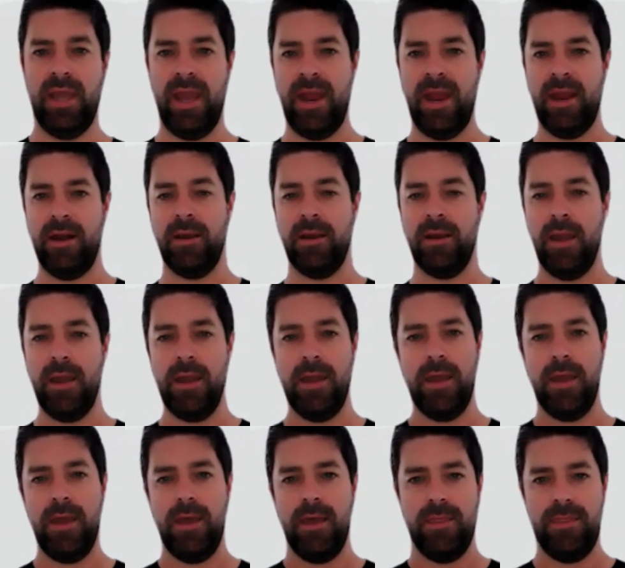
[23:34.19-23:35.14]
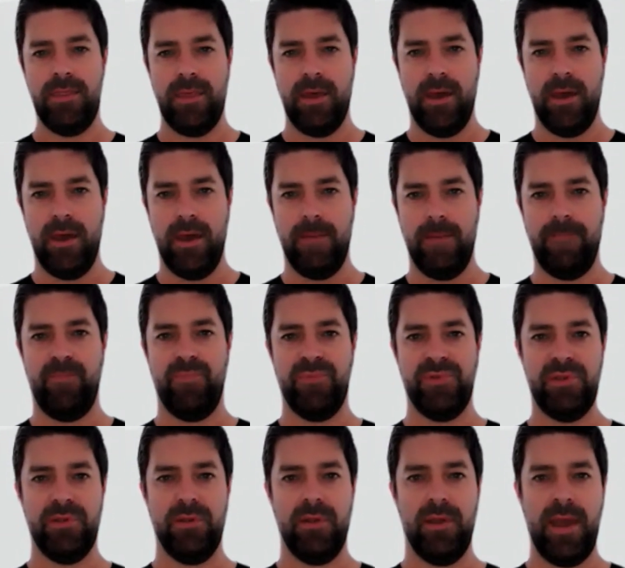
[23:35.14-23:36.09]
And the
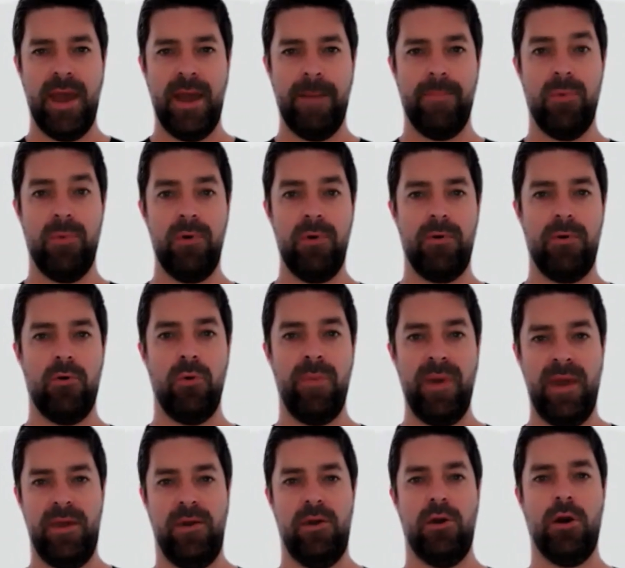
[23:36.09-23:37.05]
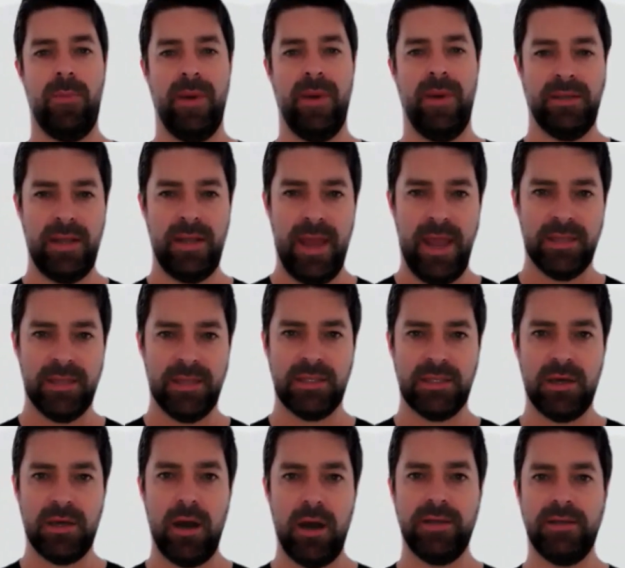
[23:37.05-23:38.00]
albeit you commented it has a
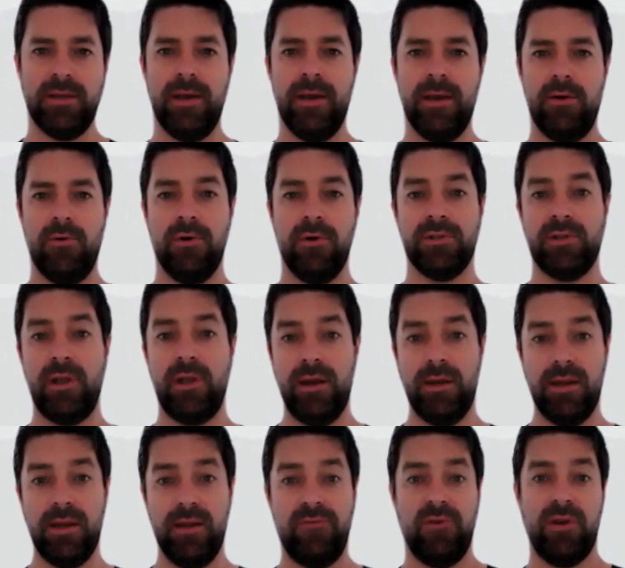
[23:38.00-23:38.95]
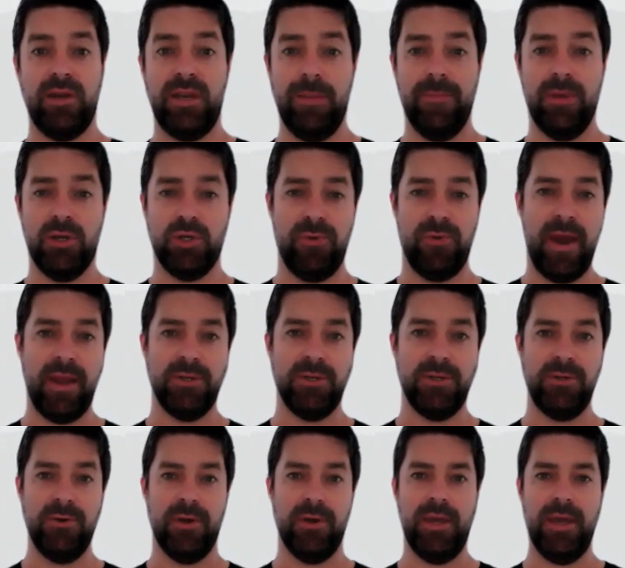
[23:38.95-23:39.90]
tighter or a slightly different temperature range
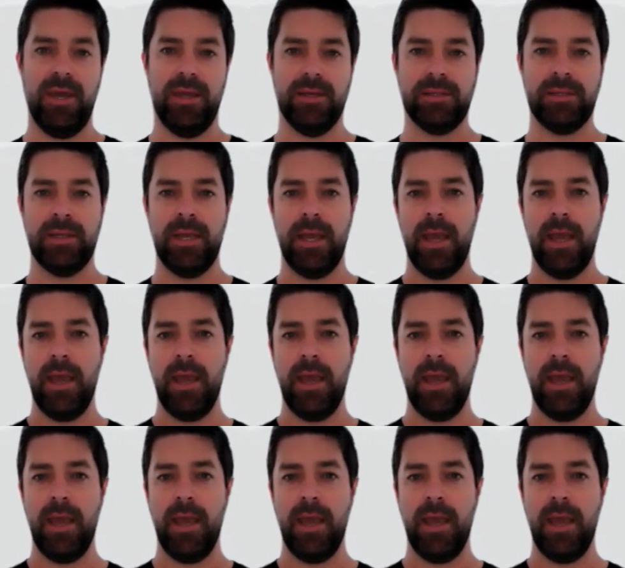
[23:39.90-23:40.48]
to your kits,